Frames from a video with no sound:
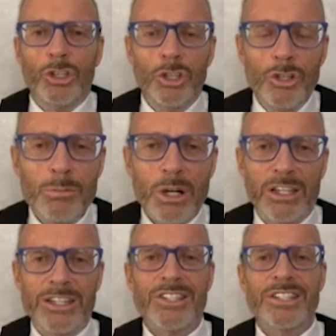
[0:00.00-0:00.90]
Cuba
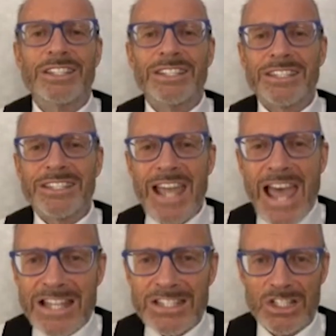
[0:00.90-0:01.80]
is a
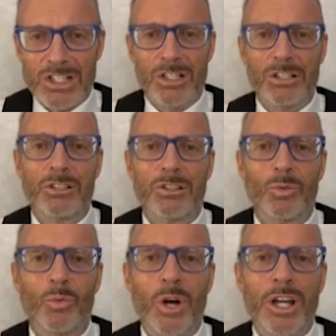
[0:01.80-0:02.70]
disaster
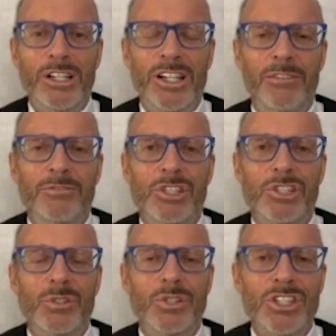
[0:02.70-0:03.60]
when it comes
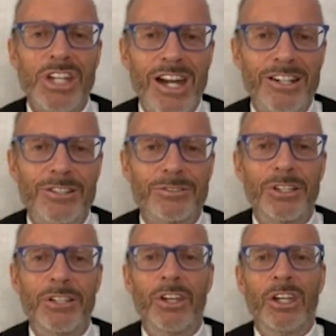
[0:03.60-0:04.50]
to standard of
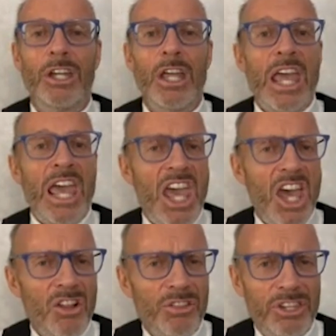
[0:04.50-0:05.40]
living,
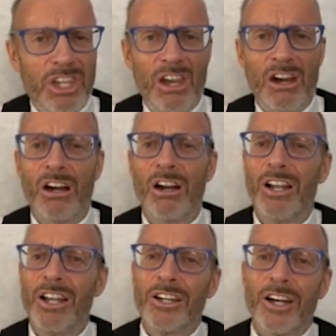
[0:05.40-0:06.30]
healthcare,
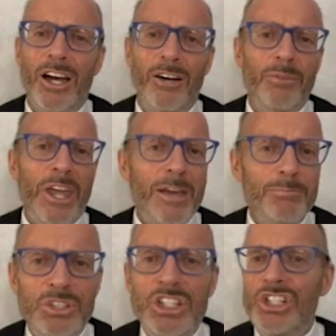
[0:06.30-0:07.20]

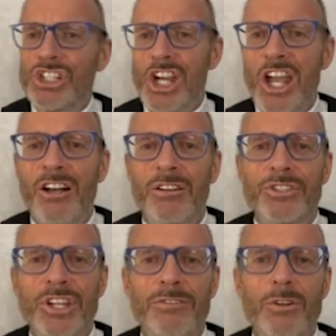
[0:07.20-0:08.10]
empty shelves
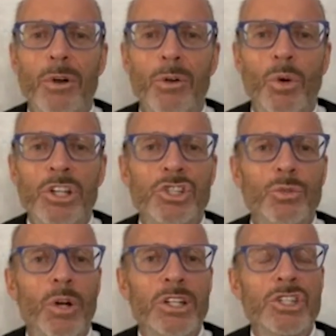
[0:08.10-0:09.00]
everywhere.
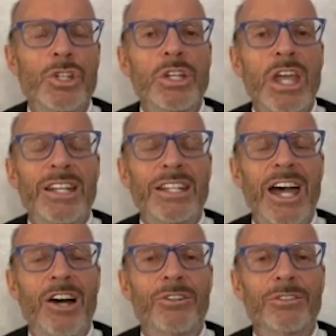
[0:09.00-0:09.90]
Once you get
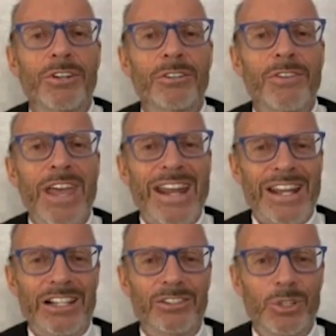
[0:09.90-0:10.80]
out of
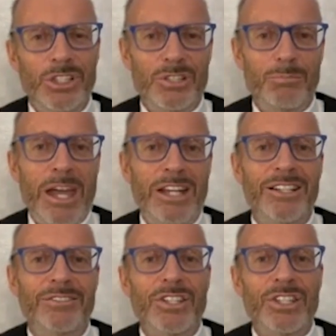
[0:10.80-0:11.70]
Havana, which is bad
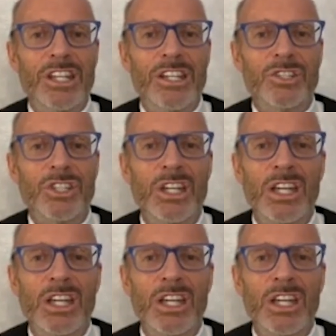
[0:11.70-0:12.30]
enough as it is,